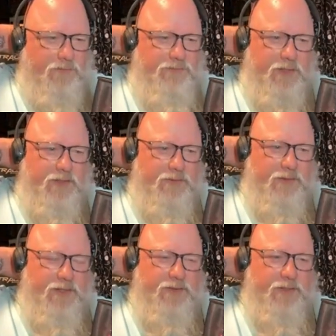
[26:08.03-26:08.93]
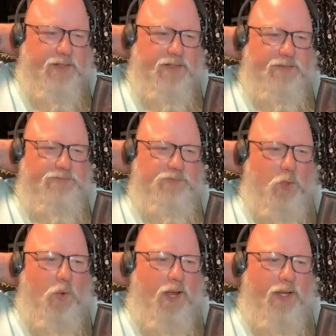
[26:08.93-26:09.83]
often in
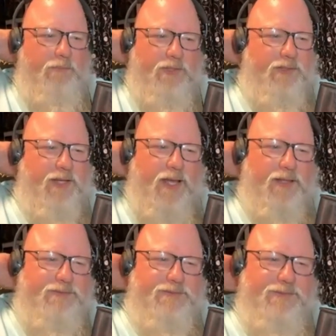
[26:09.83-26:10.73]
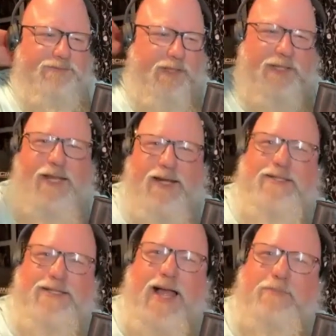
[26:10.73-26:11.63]
Hawaii, but it kind of
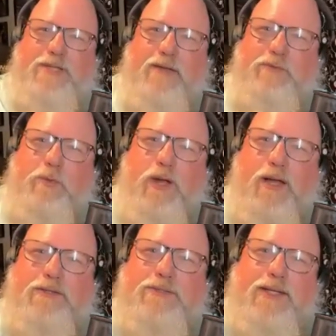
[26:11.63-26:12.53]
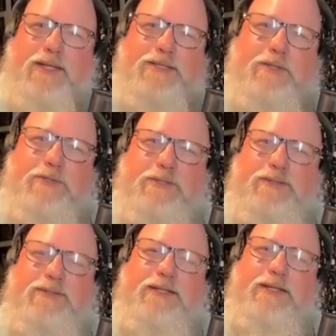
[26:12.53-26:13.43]
stops after a while. So I guess there's
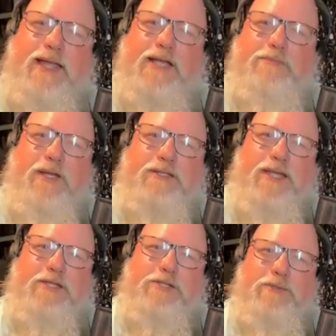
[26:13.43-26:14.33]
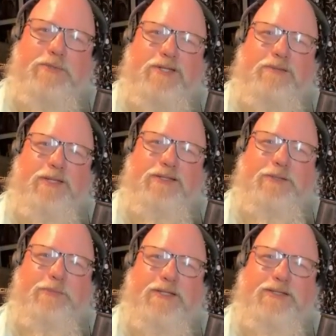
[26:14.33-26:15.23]
an expectation there's going to be a
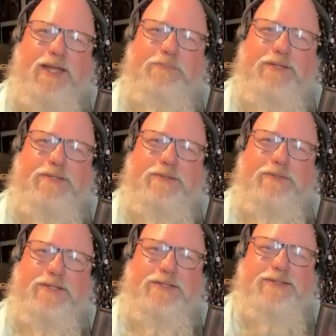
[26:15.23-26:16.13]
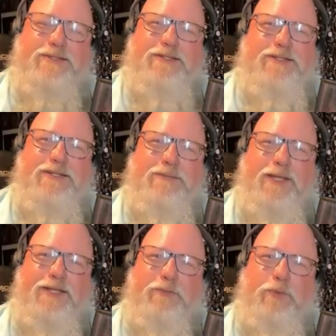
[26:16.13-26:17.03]
little bit of dampness, so it doesn't seem
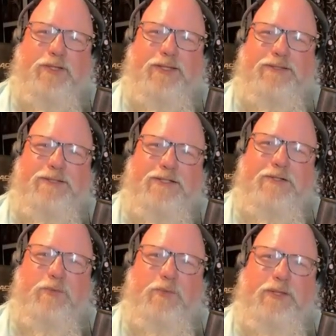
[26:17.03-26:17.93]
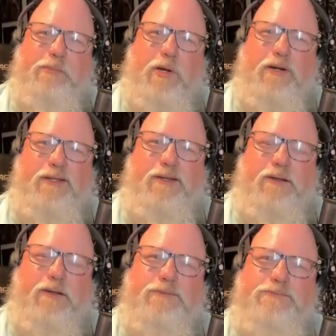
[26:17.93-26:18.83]
like it really ruined the party at
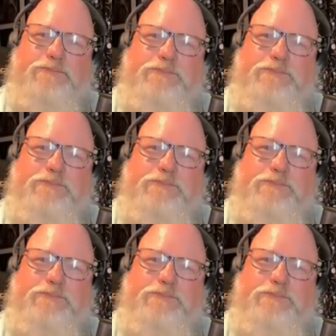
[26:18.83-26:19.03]
all.